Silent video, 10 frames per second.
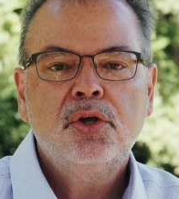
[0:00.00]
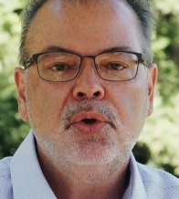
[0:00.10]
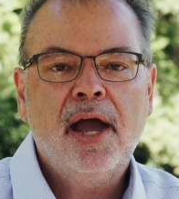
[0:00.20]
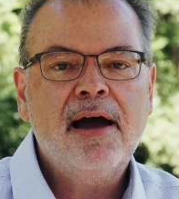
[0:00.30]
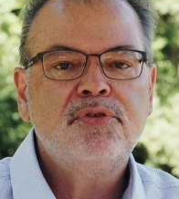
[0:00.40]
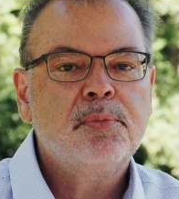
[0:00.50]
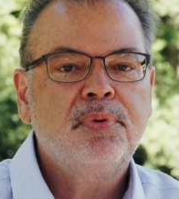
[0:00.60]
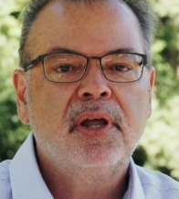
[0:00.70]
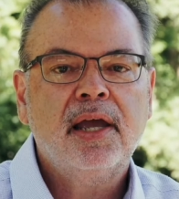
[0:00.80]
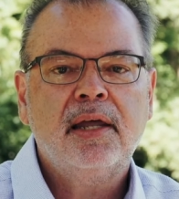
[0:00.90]
you have to
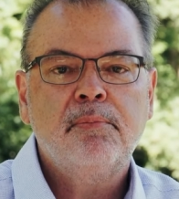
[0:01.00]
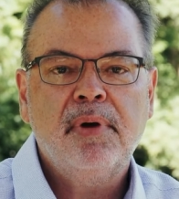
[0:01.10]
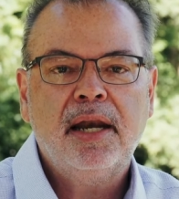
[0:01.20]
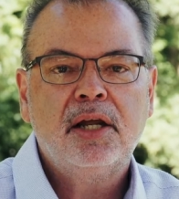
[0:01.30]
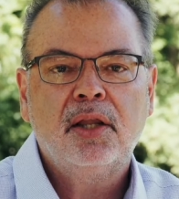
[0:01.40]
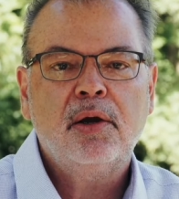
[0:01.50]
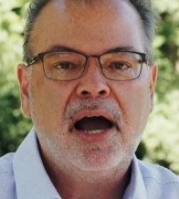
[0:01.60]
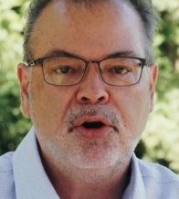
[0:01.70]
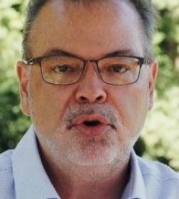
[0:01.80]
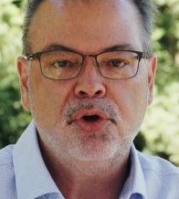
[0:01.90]
plan medically
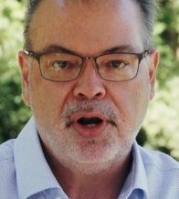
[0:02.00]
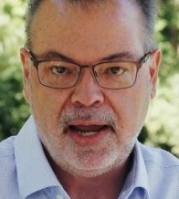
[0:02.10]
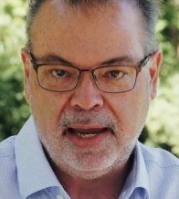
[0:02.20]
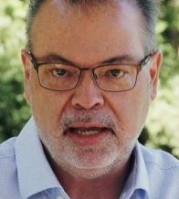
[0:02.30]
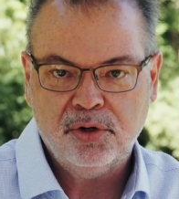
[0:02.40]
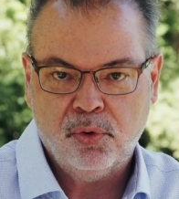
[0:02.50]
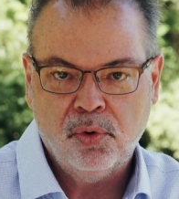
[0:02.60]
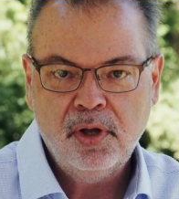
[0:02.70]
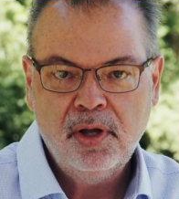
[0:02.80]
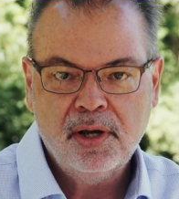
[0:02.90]
how you're going to handle